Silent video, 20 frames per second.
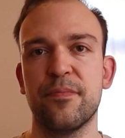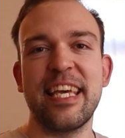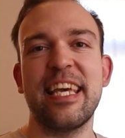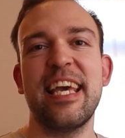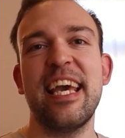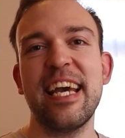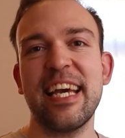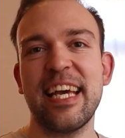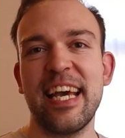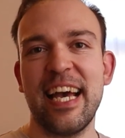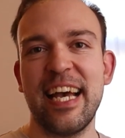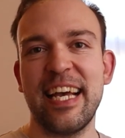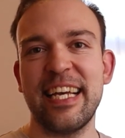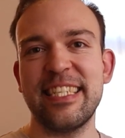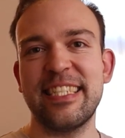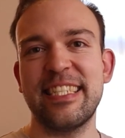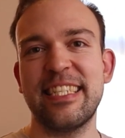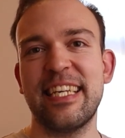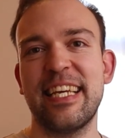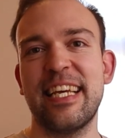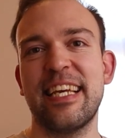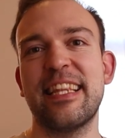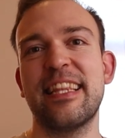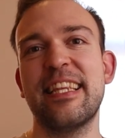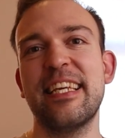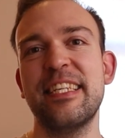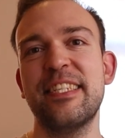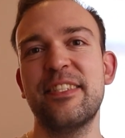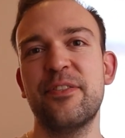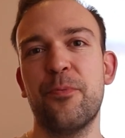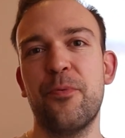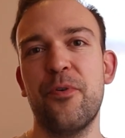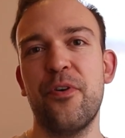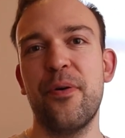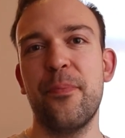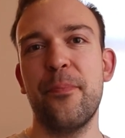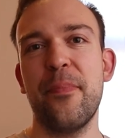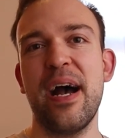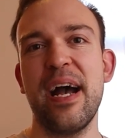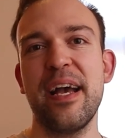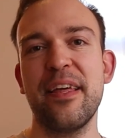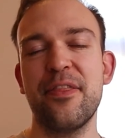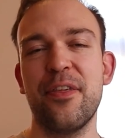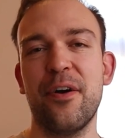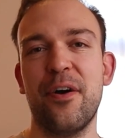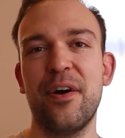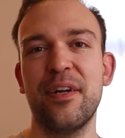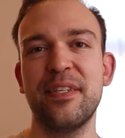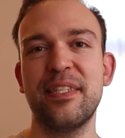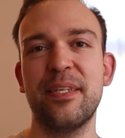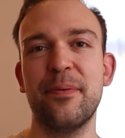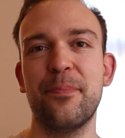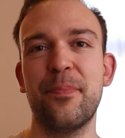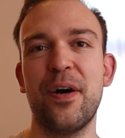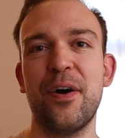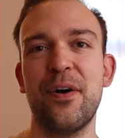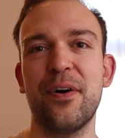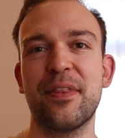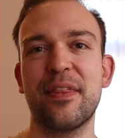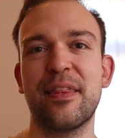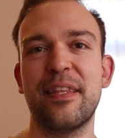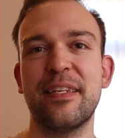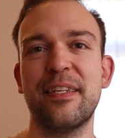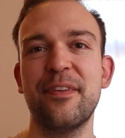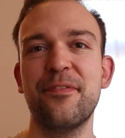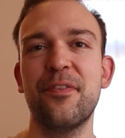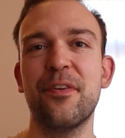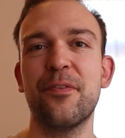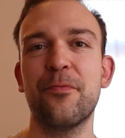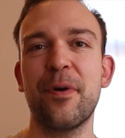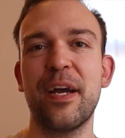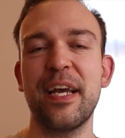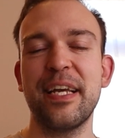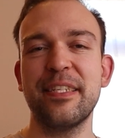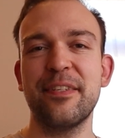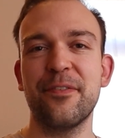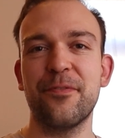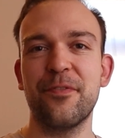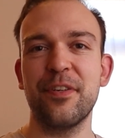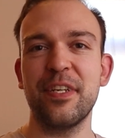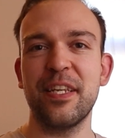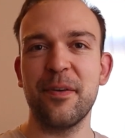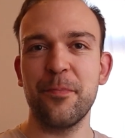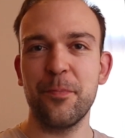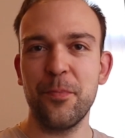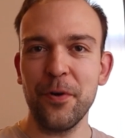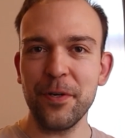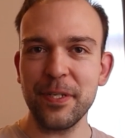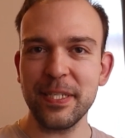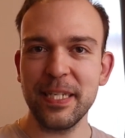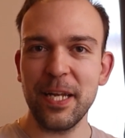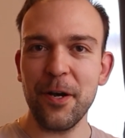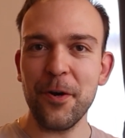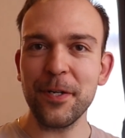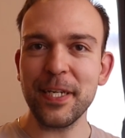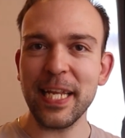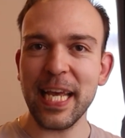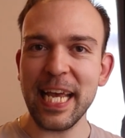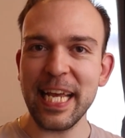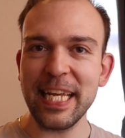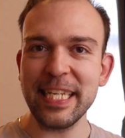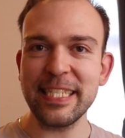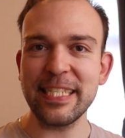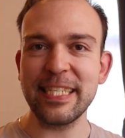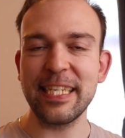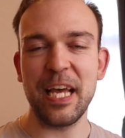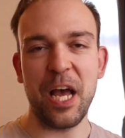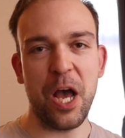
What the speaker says: Yeah, guys, these were my thoughts about the different ways of reading books nowadays.